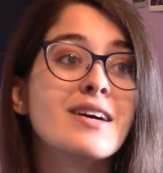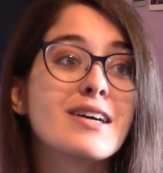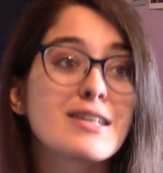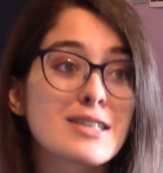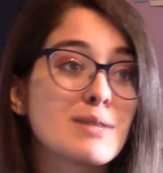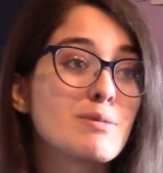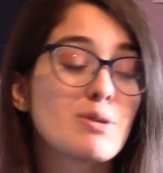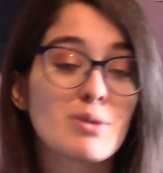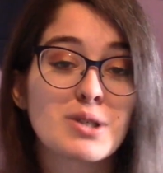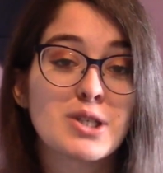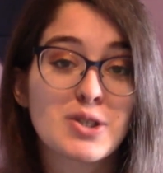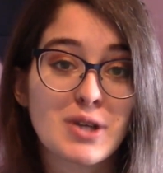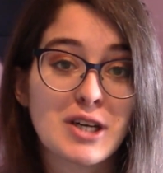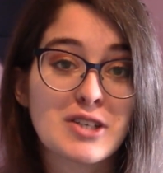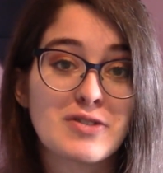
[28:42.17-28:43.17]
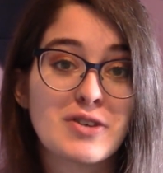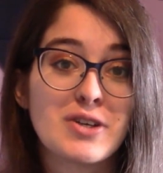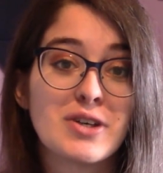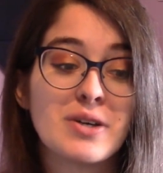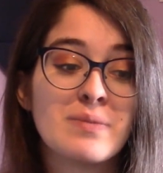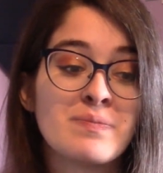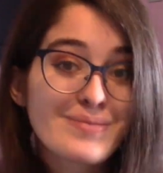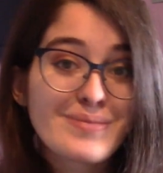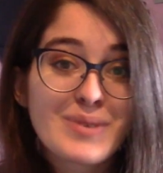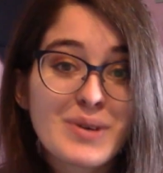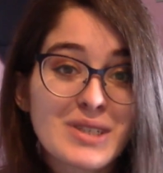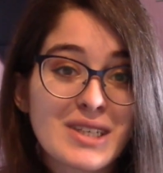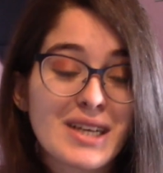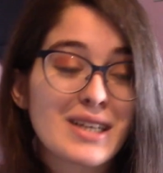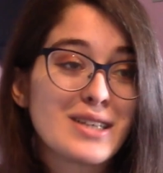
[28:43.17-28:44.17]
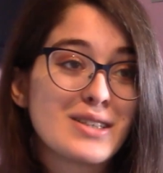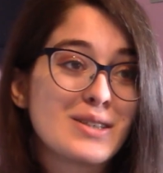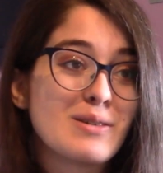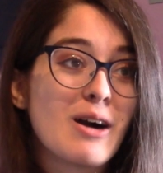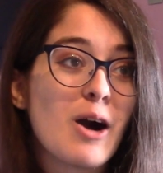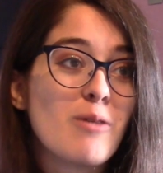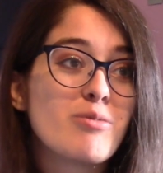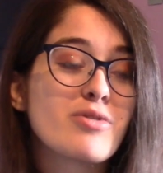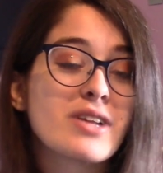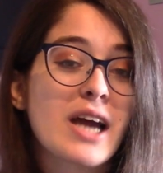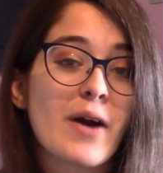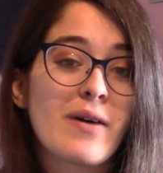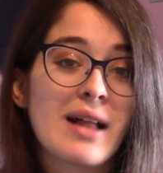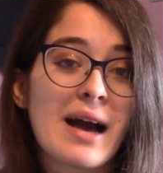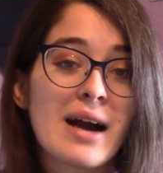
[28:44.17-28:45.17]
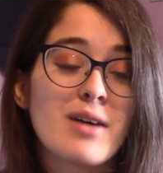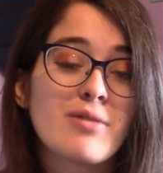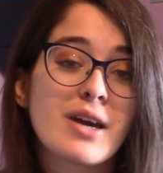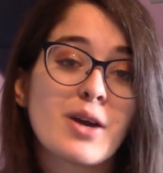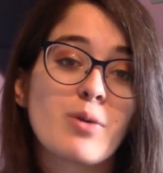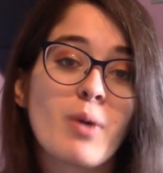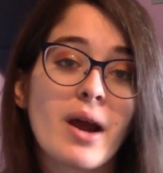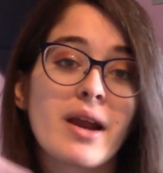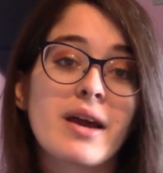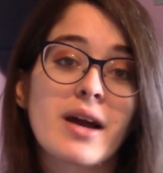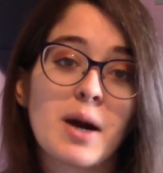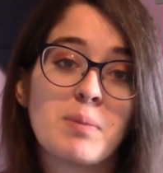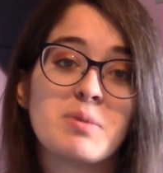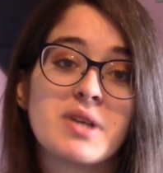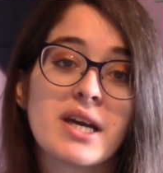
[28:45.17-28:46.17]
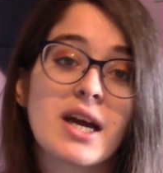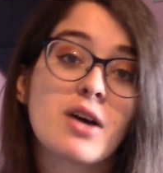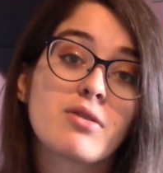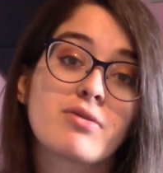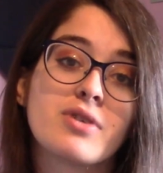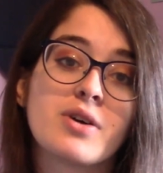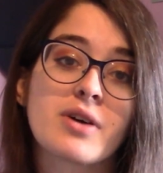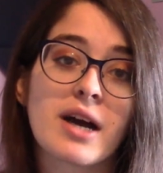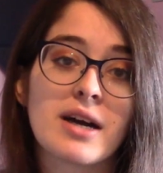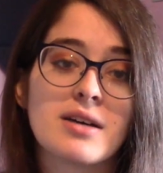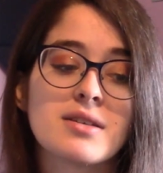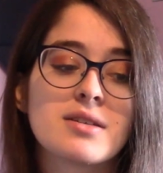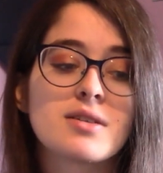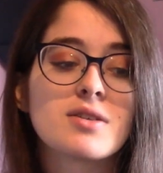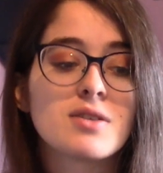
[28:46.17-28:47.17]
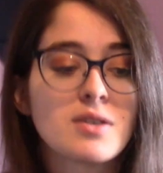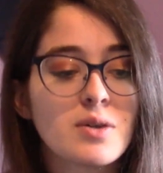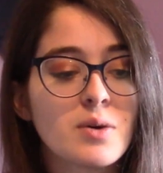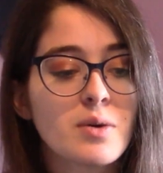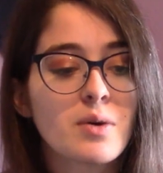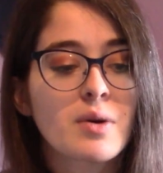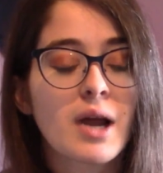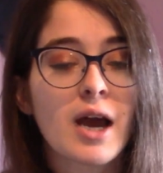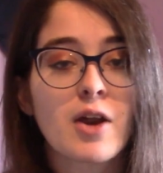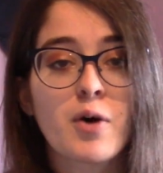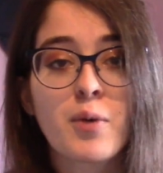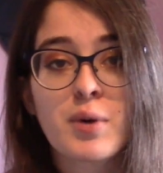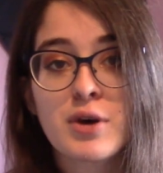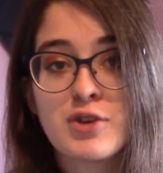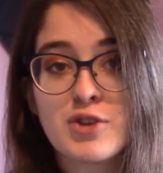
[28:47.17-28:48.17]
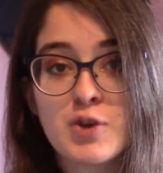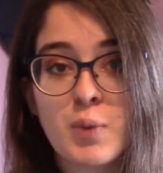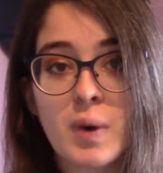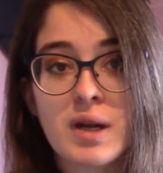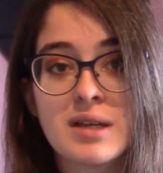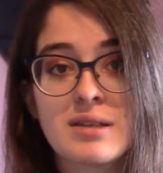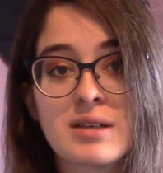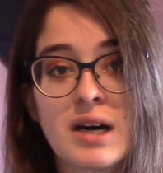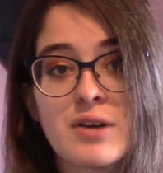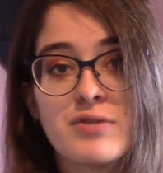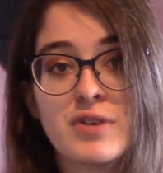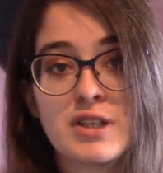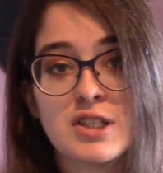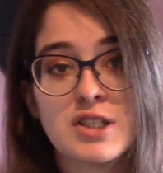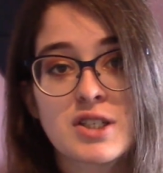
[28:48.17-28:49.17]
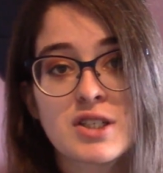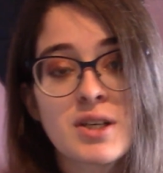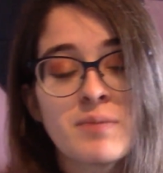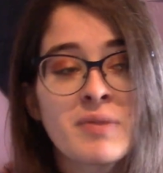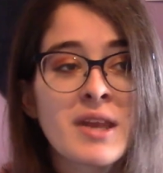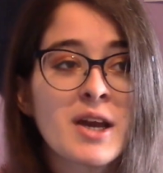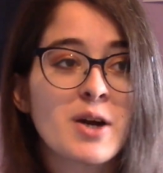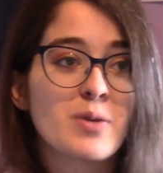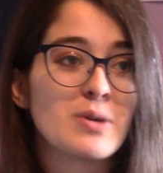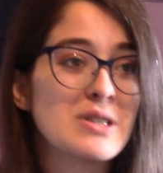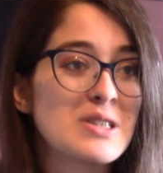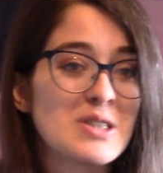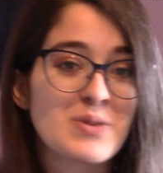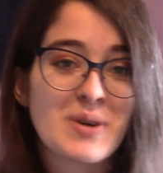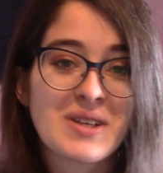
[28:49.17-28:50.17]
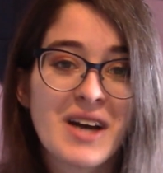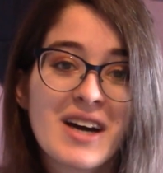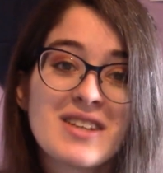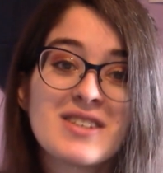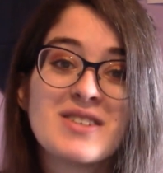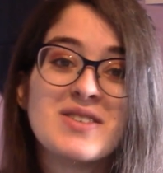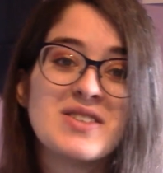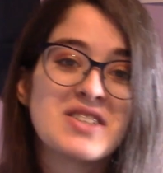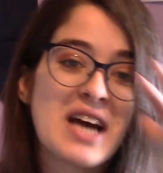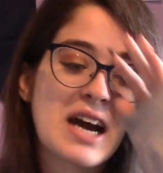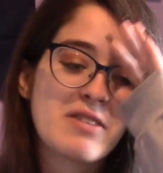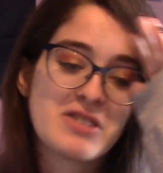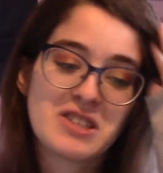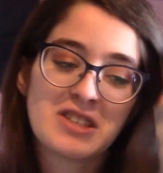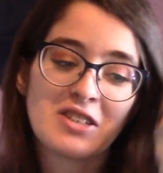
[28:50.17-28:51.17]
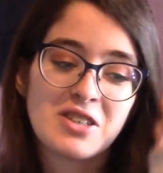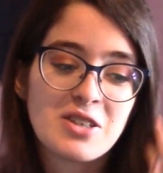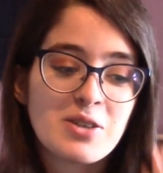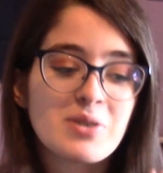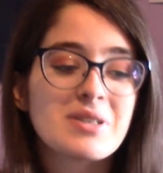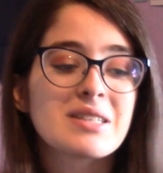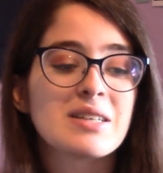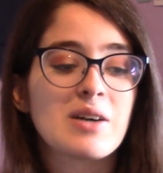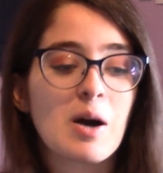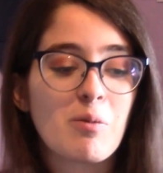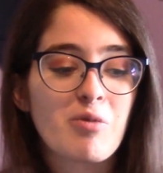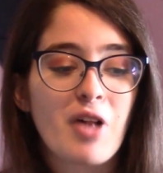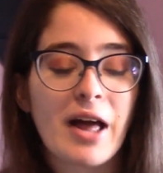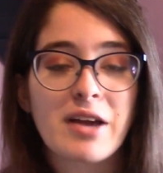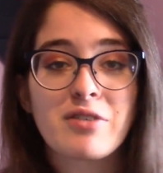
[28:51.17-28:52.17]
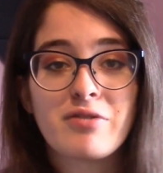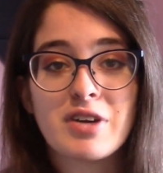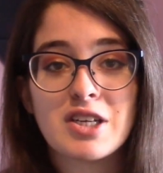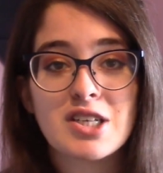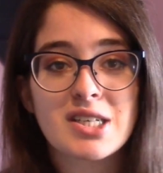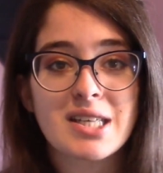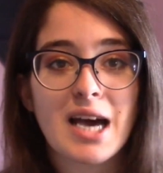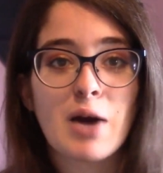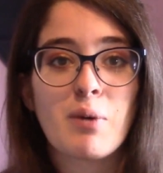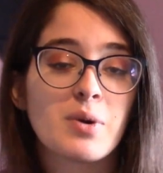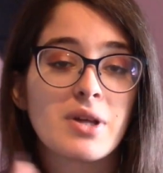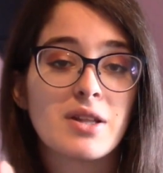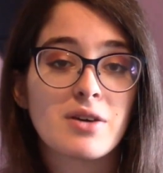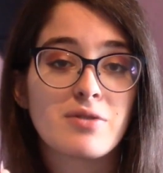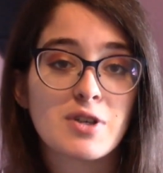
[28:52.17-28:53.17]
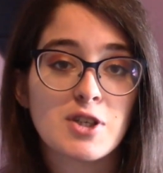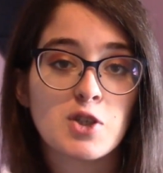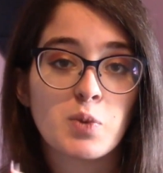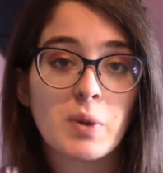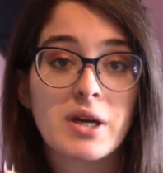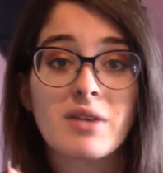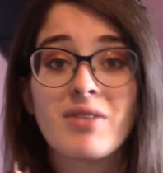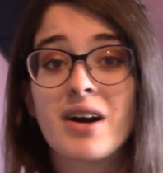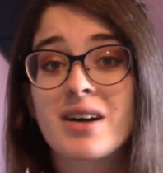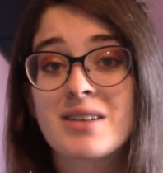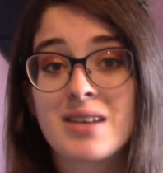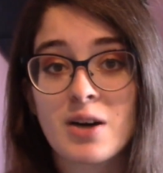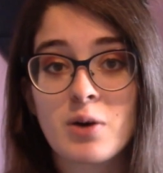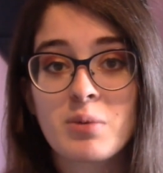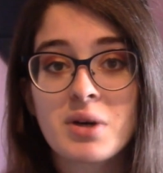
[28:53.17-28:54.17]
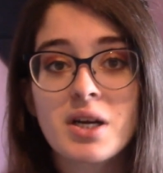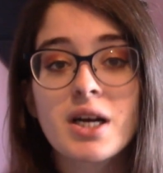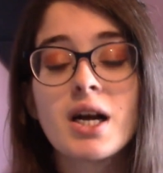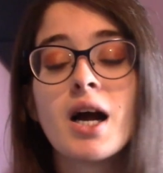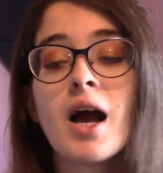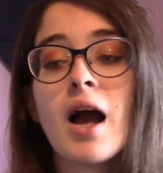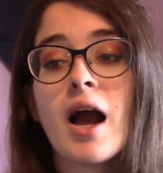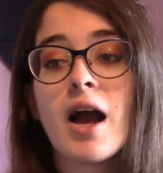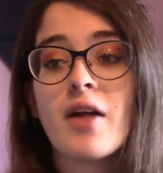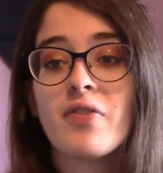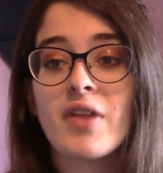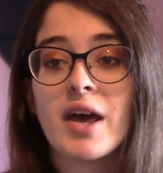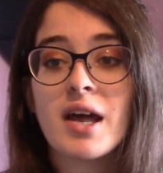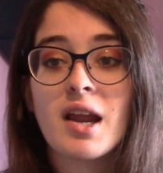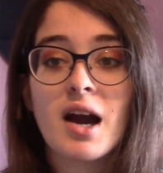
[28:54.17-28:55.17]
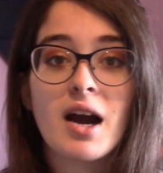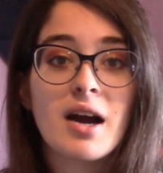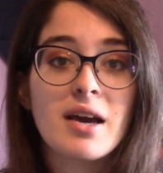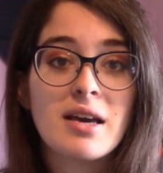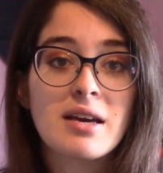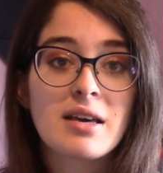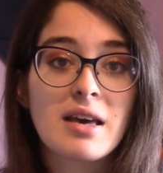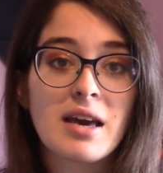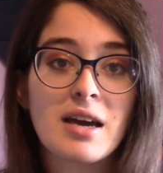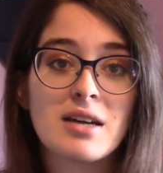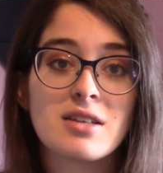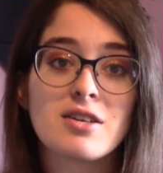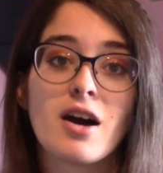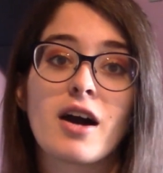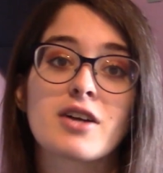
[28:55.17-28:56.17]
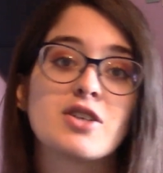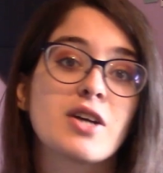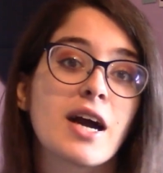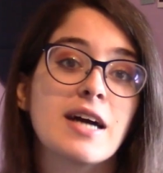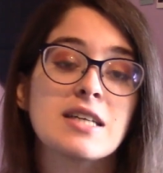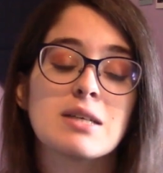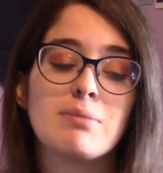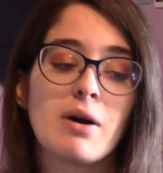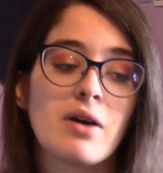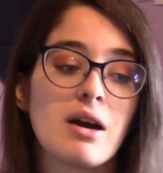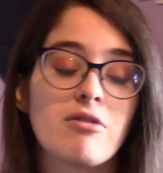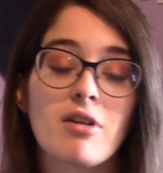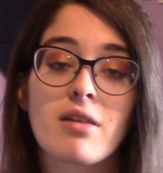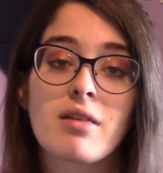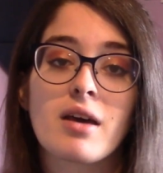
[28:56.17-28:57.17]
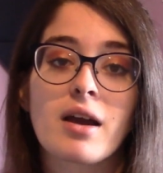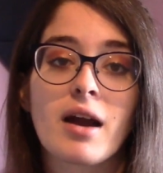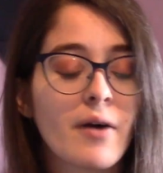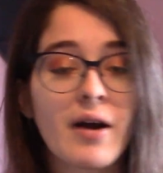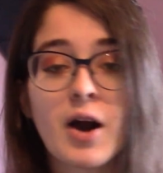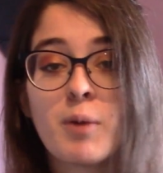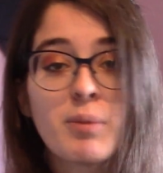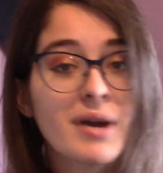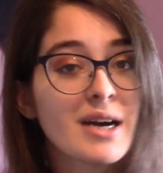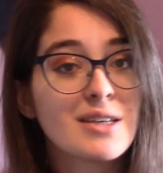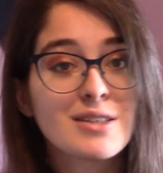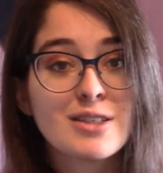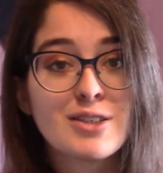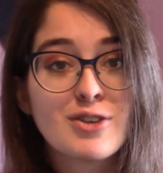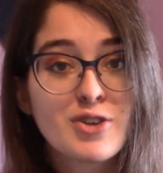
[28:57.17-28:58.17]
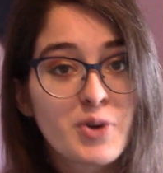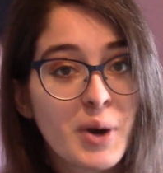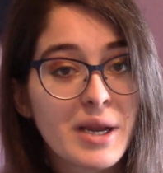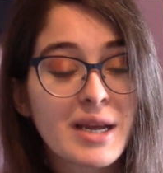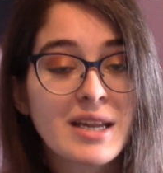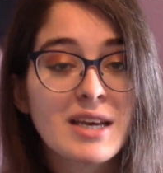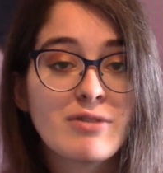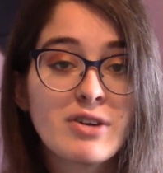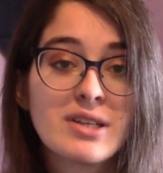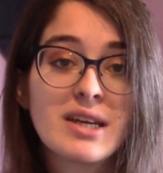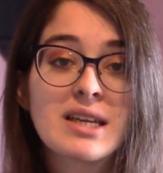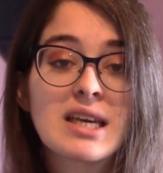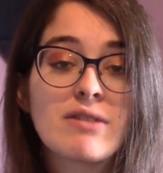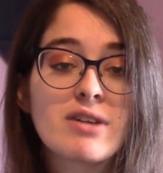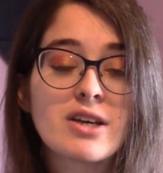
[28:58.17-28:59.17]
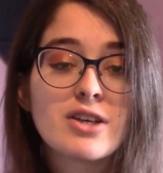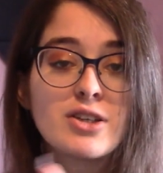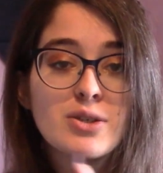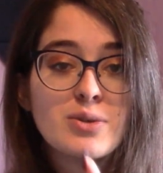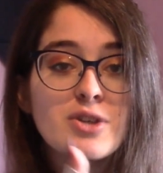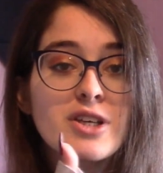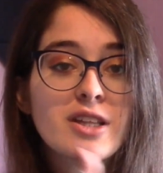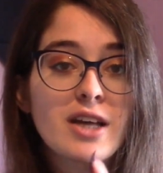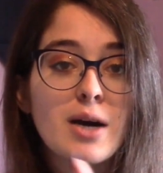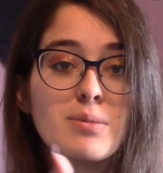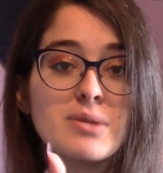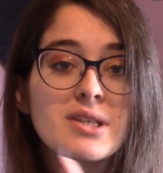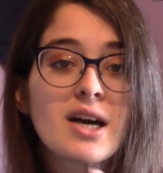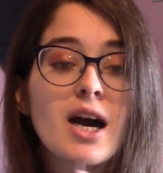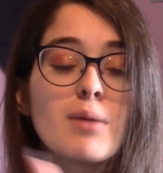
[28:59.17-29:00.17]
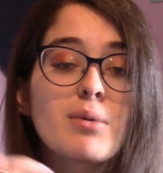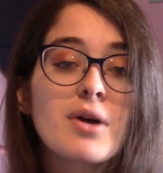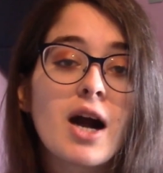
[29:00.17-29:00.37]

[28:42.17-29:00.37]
It's gonna be really stressful. But what you're gonna do, hopefully I'll have a writing update out for you guys soon. I don't want to do one until I finish Reasons Why Not to Draft 2, so hopefully I can finish that within the first week of October, and then I can talk to you guys about everything. I hope you guys enjoyed it. If you did, give it a huge thumbs up.